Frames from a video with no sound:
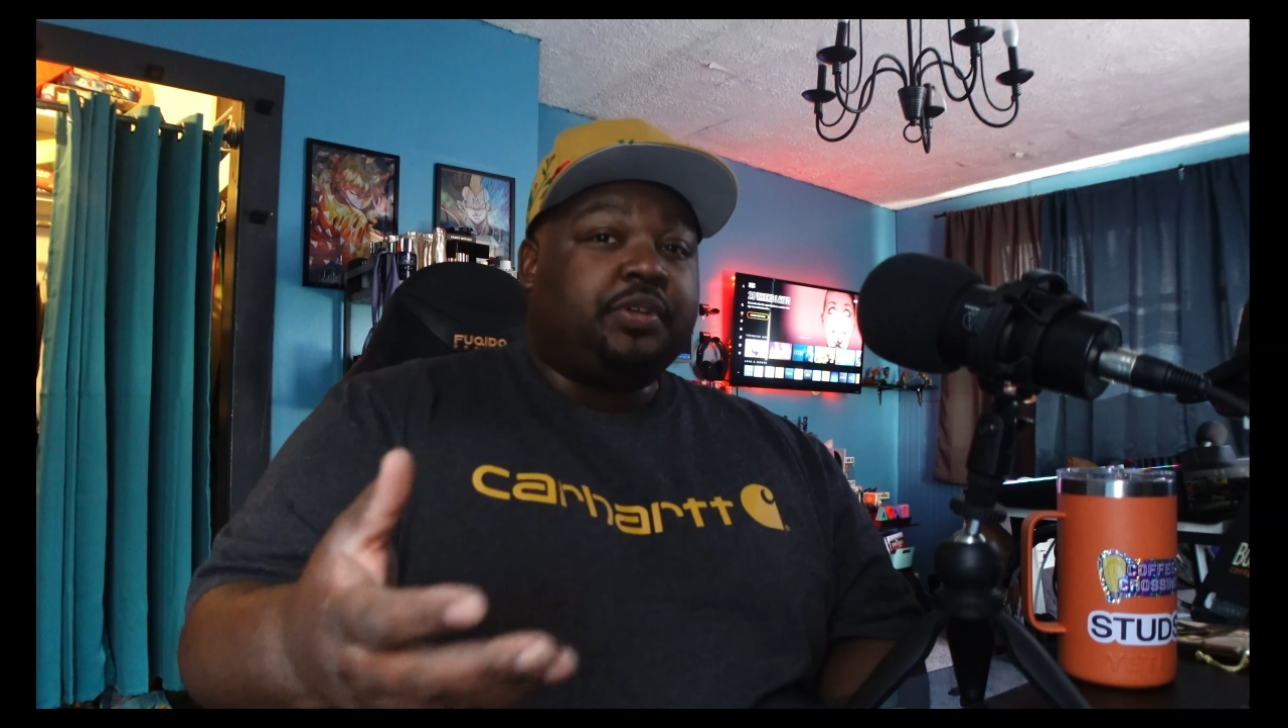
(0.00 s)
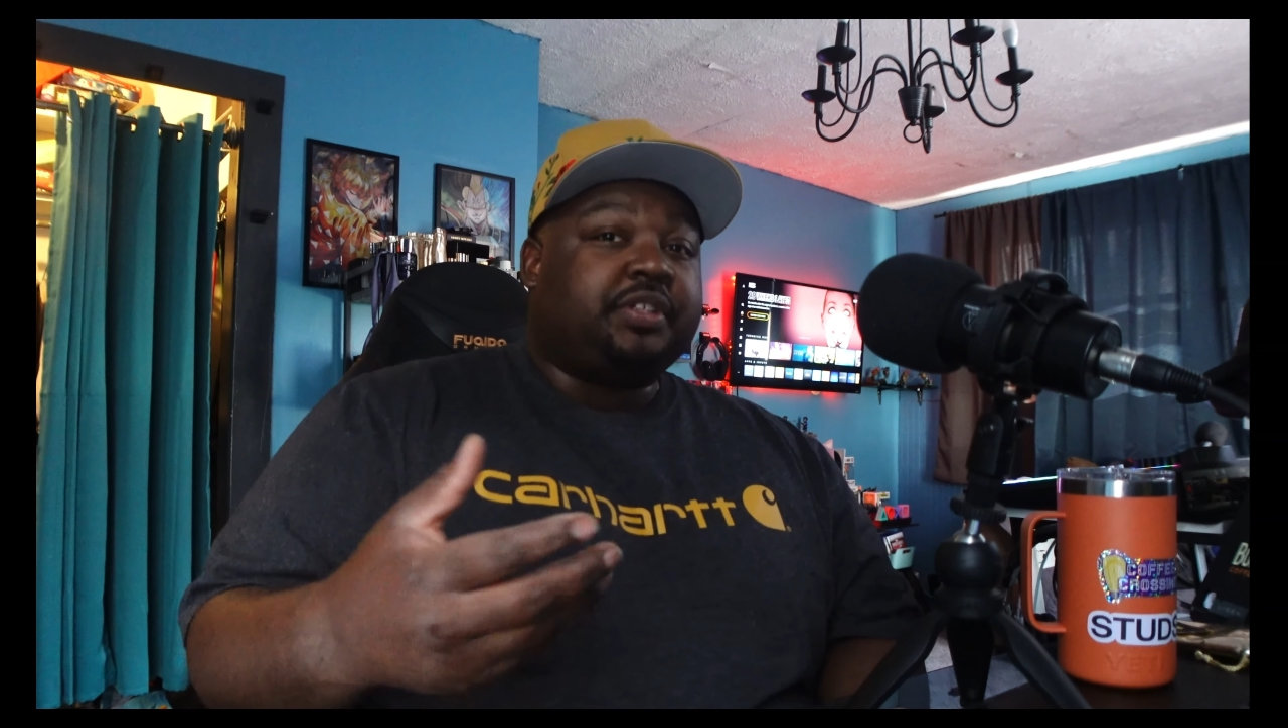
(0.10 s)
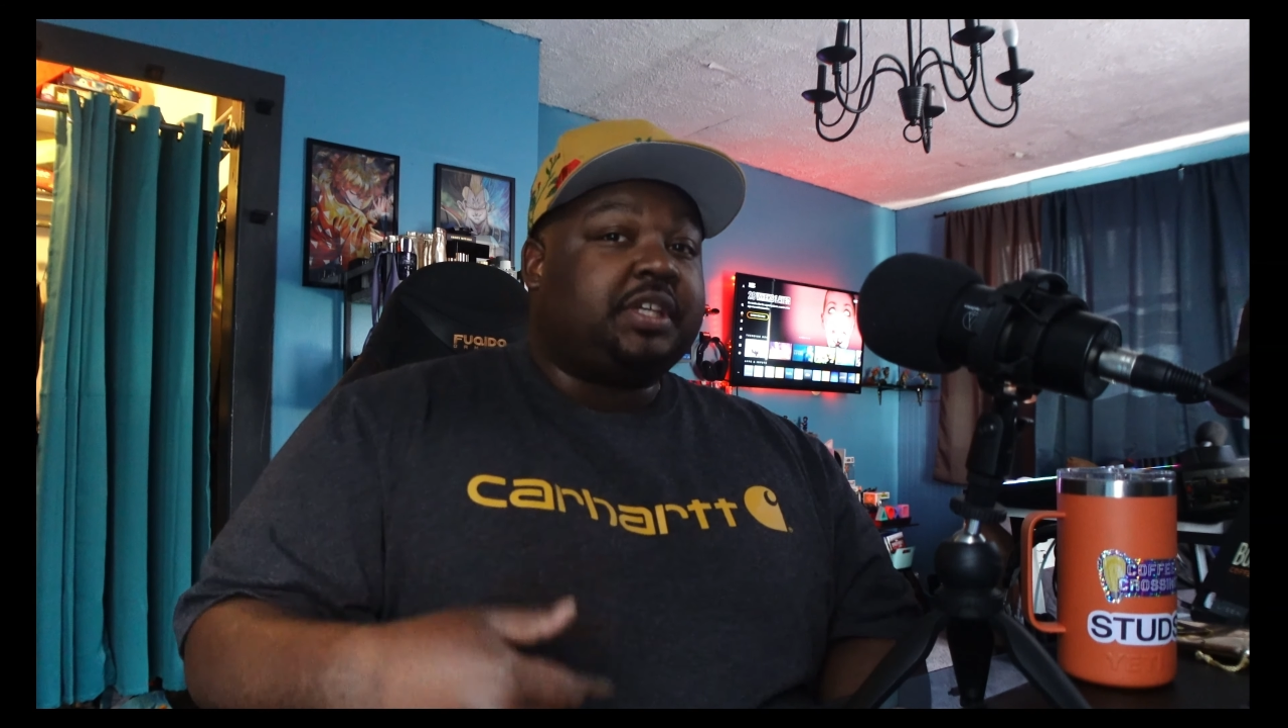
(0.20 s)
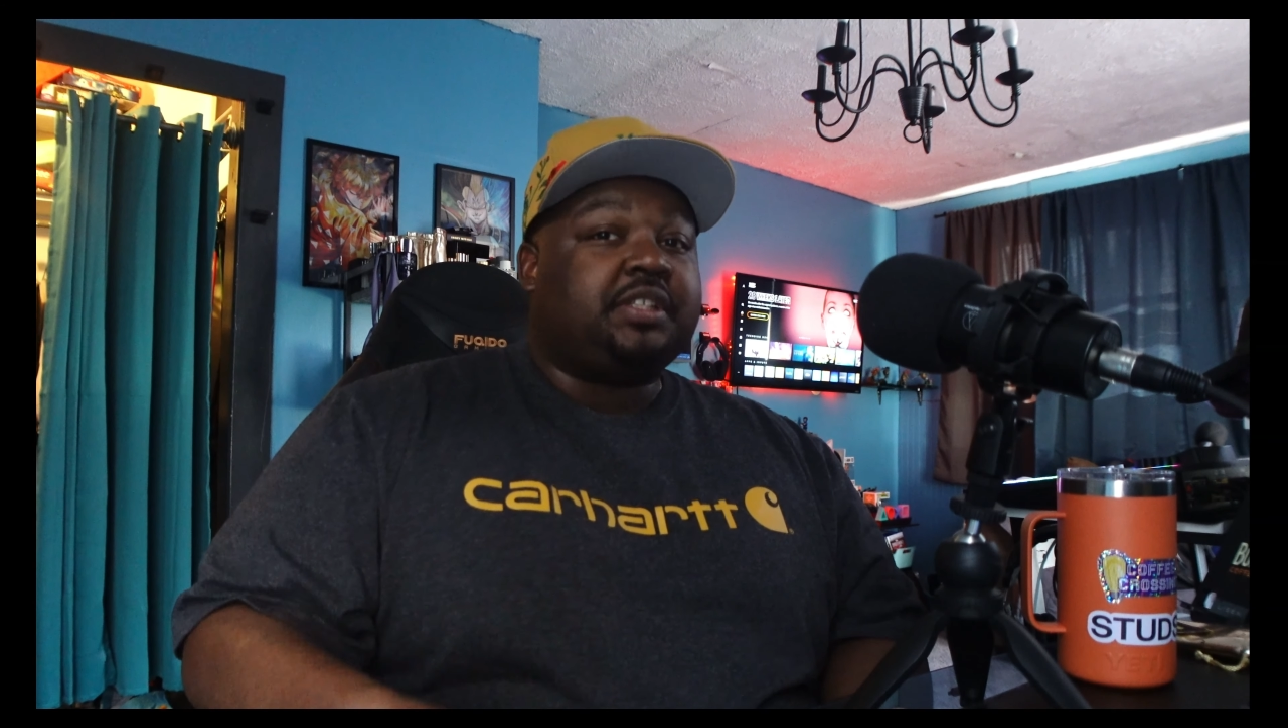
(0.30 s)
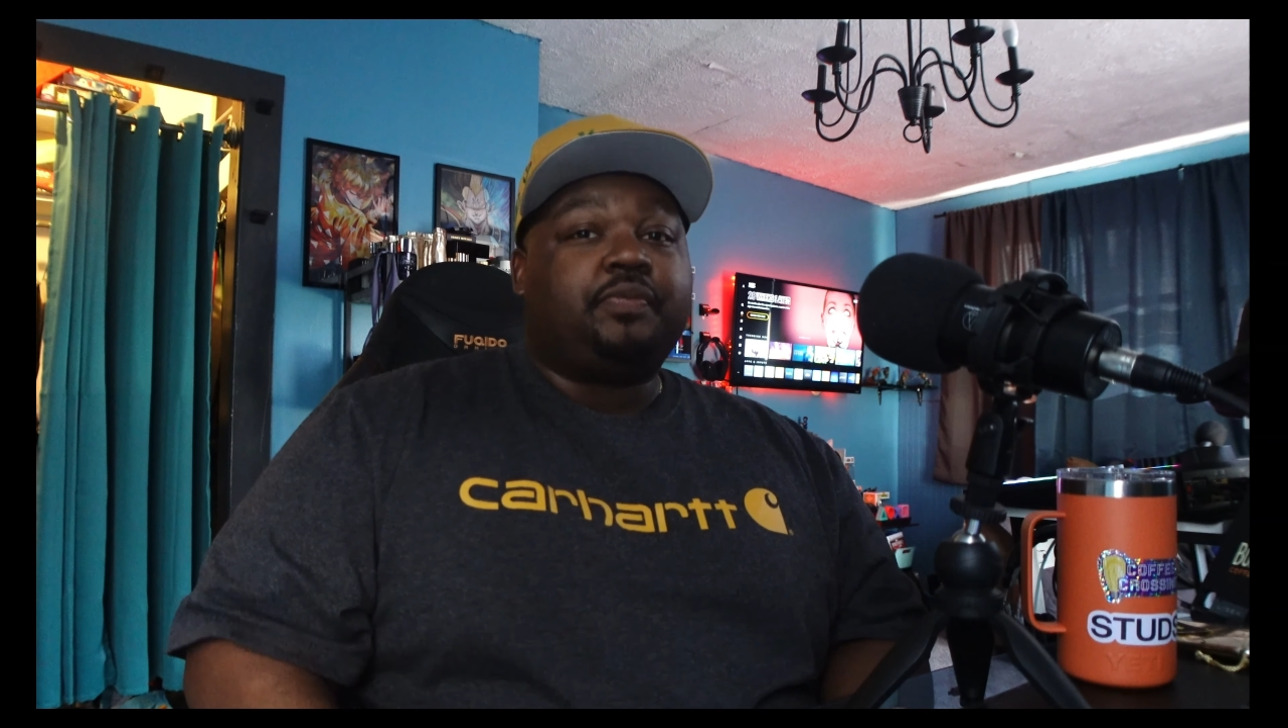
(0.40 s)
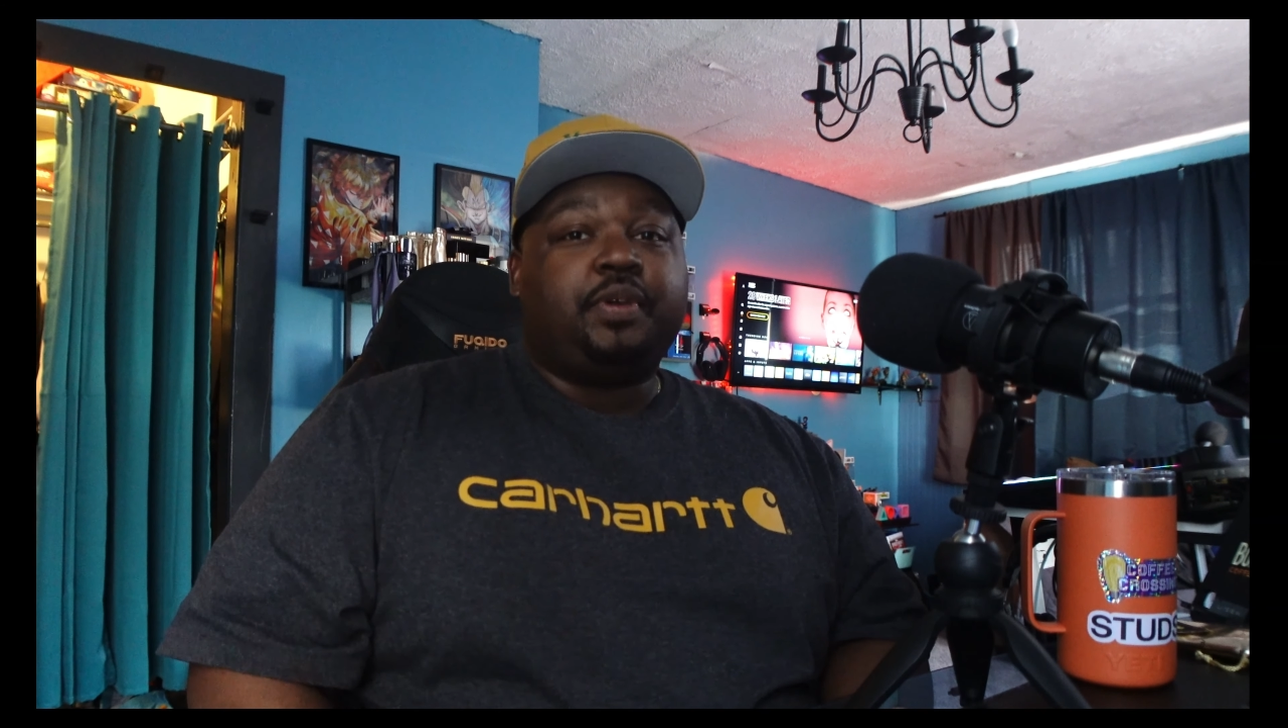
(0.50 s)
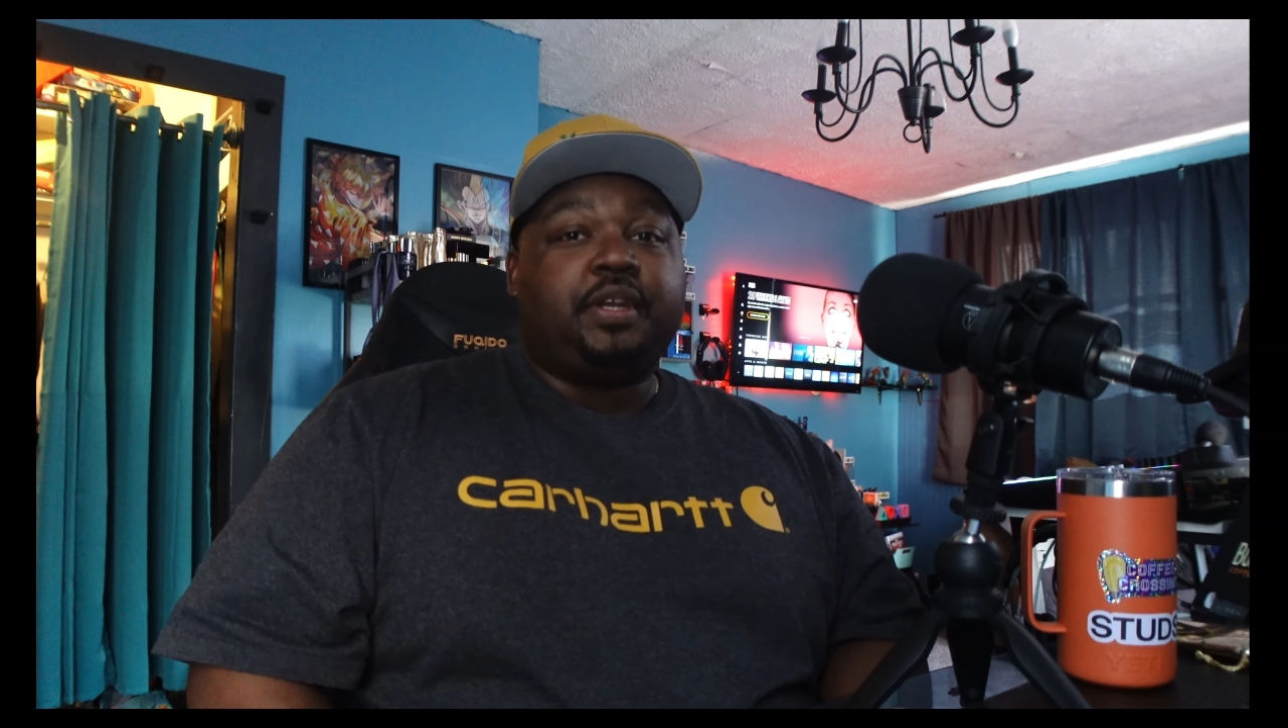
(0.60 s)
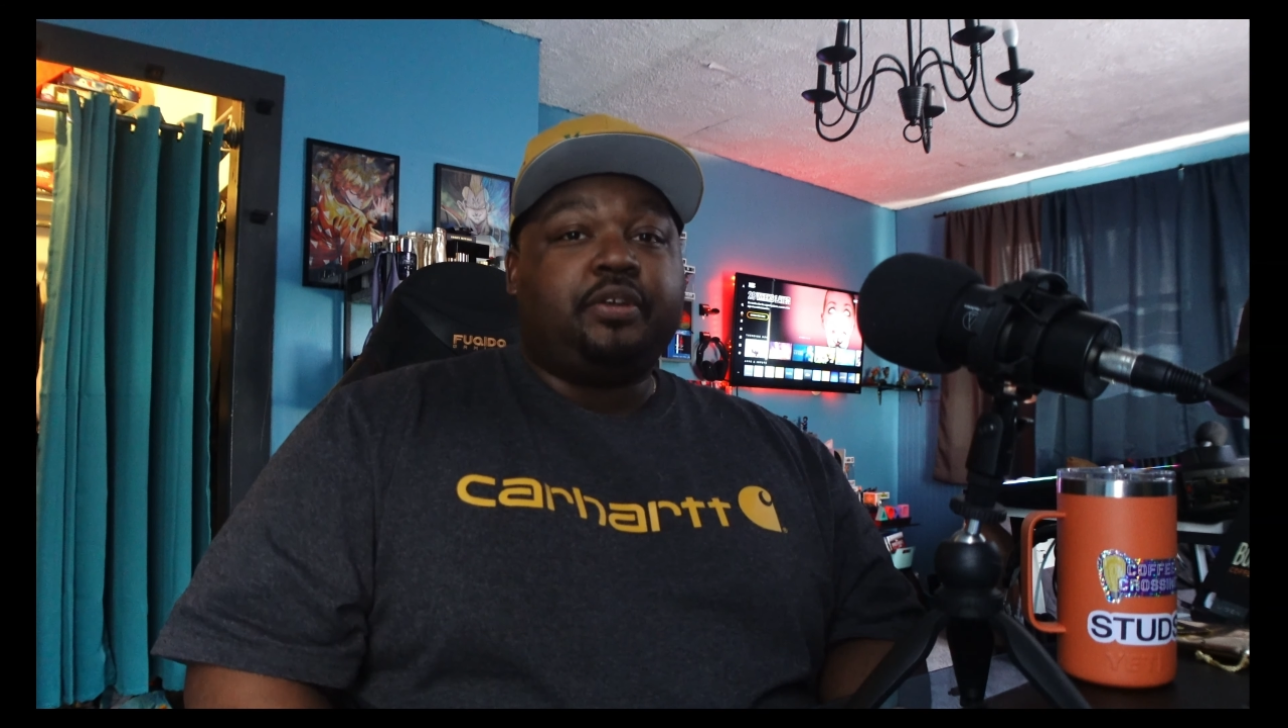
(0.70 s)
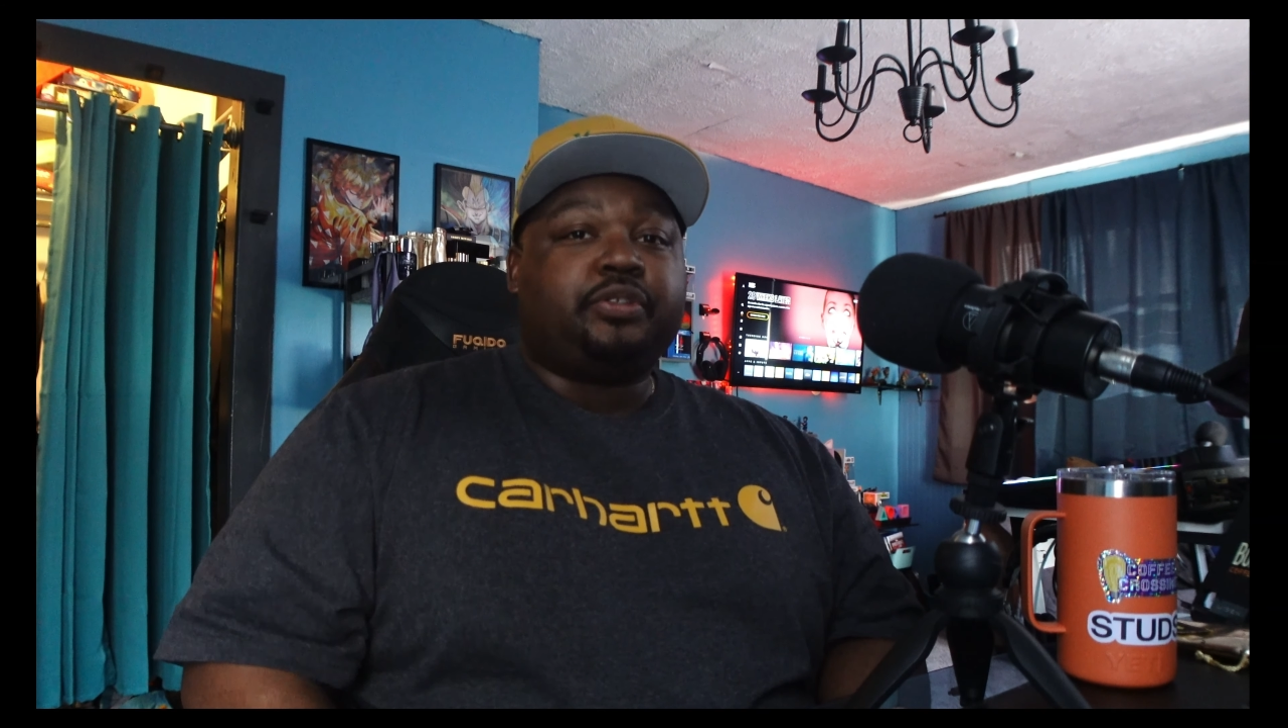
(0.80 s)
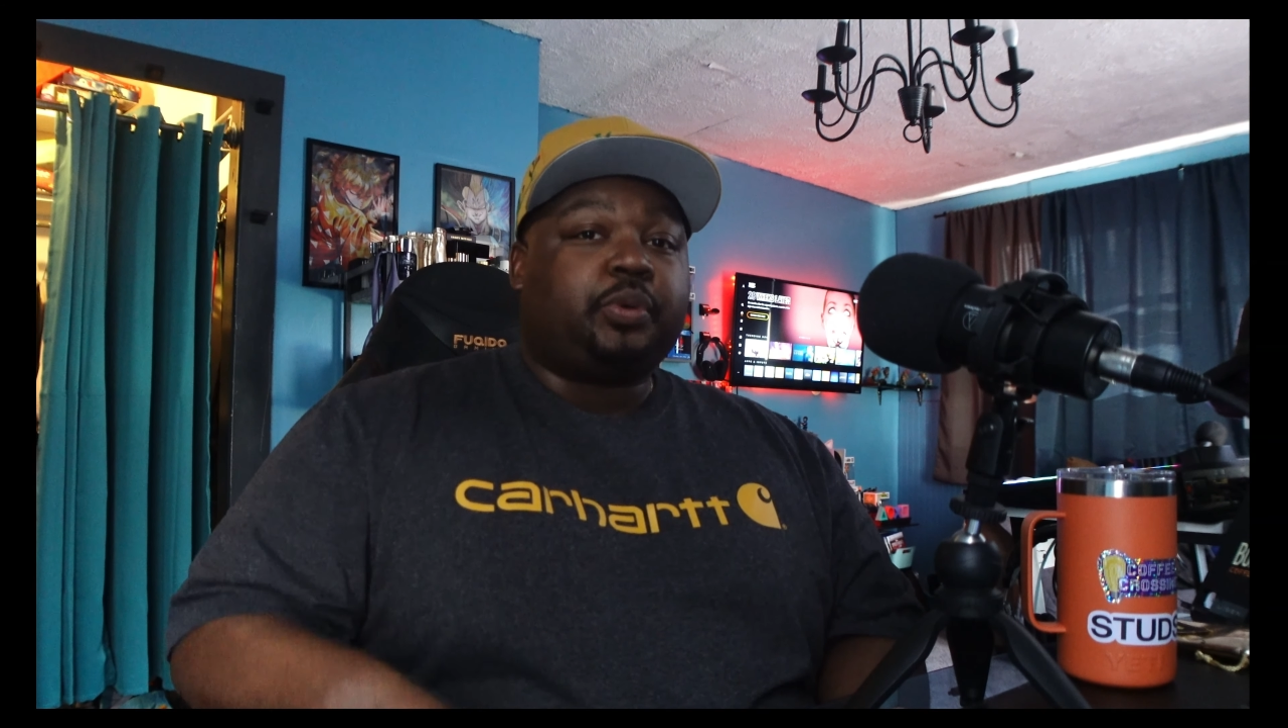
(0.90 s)
dislike the
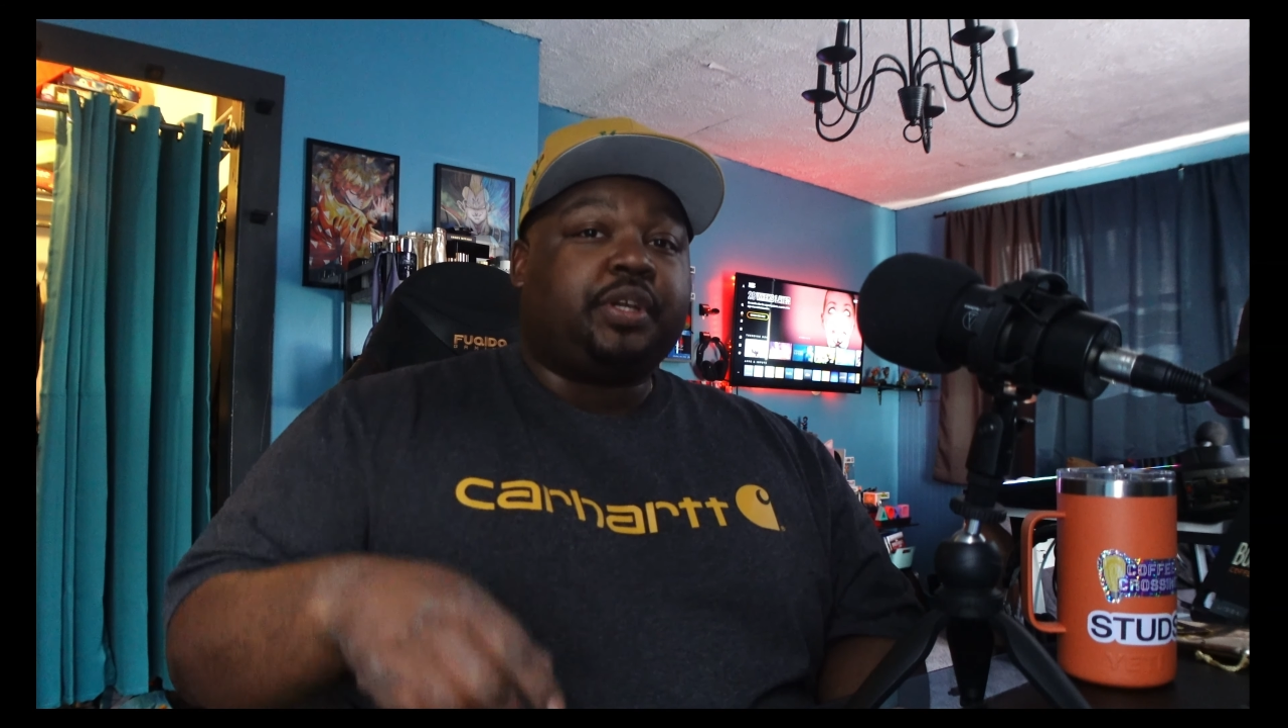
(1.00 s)
video so